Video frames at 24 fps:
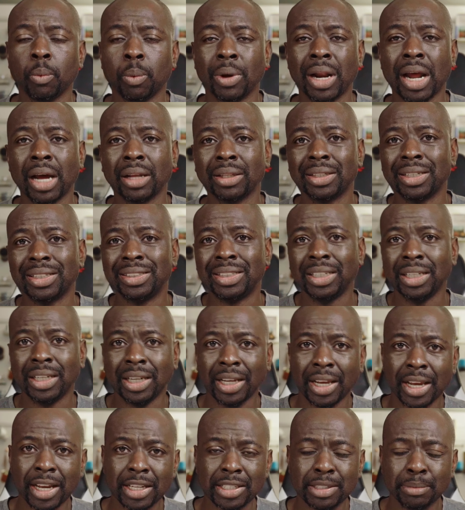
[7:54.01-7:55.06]
without the
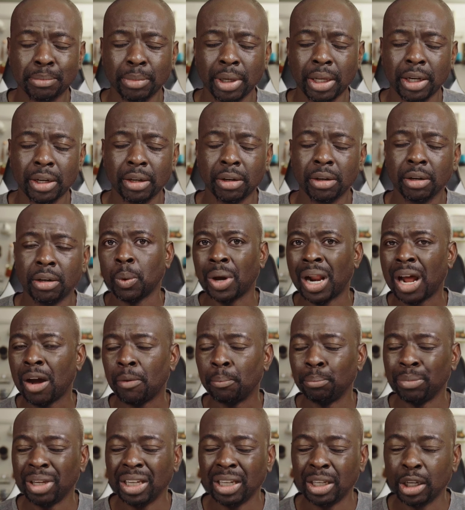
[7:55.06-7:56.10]
TDS meter,
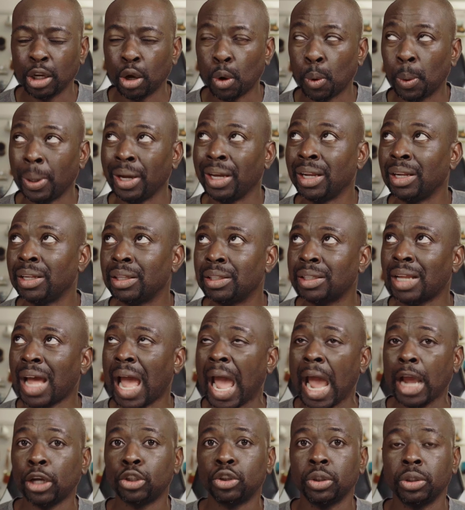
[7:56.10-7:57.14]
without me knowing the
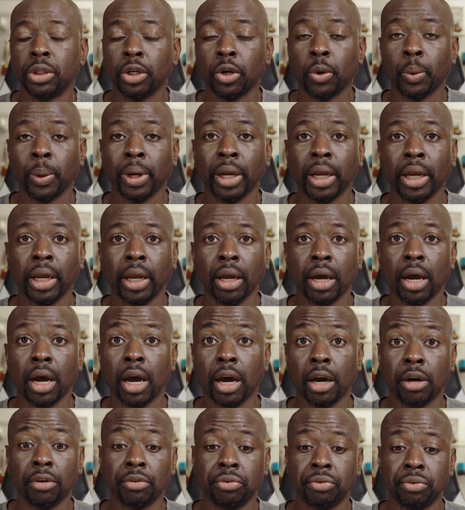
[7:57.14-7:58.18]
actual degree
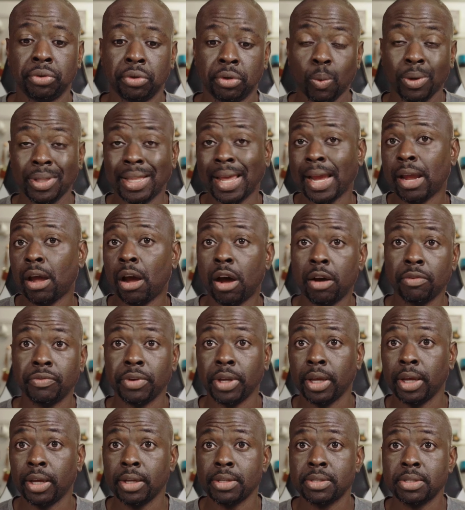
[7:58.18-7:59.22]
of what that
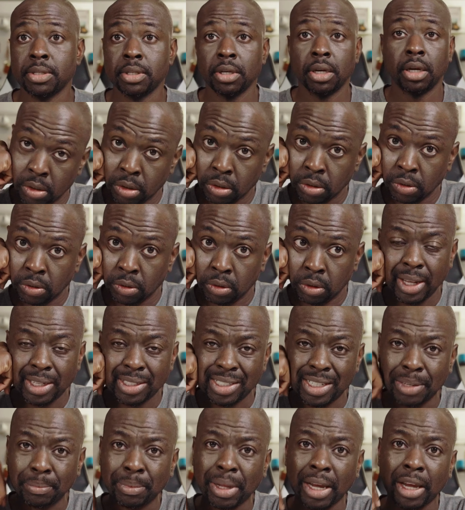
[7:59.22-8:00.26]
coffee is, it
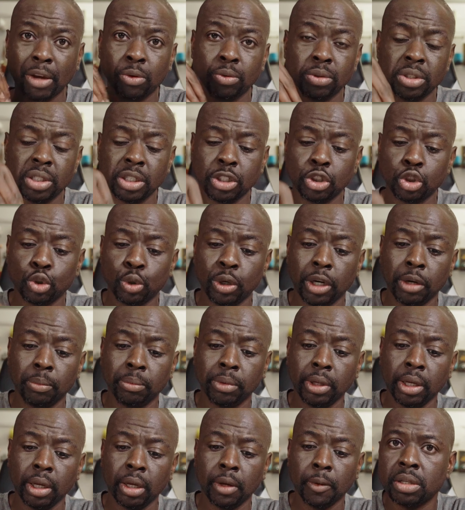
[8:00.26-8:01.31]
seemed like it was
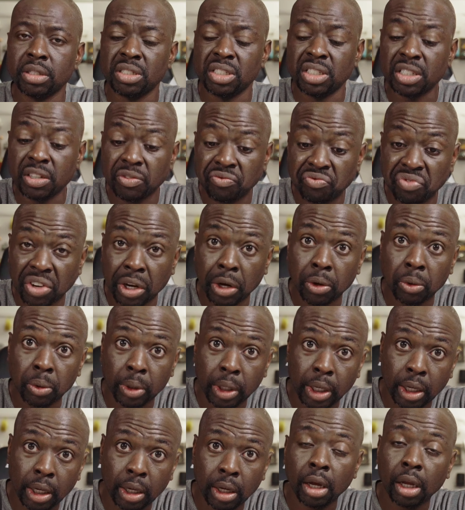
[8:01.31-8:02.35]
extremely
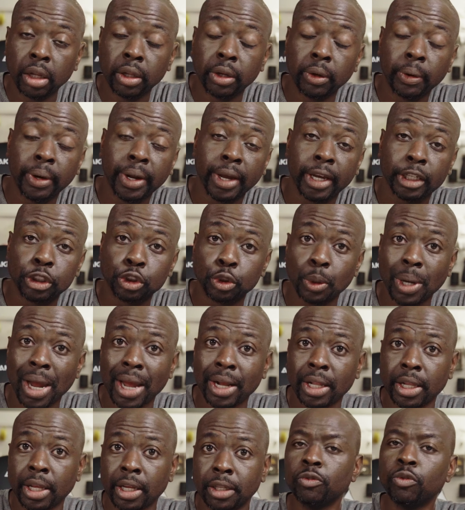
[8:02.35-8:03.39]
severely under
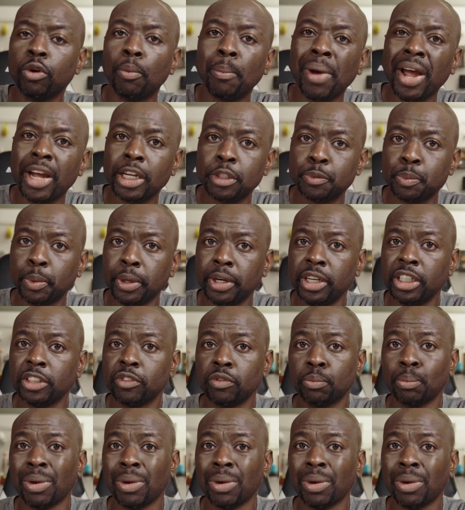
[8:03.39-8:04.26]
extracted for my experience, for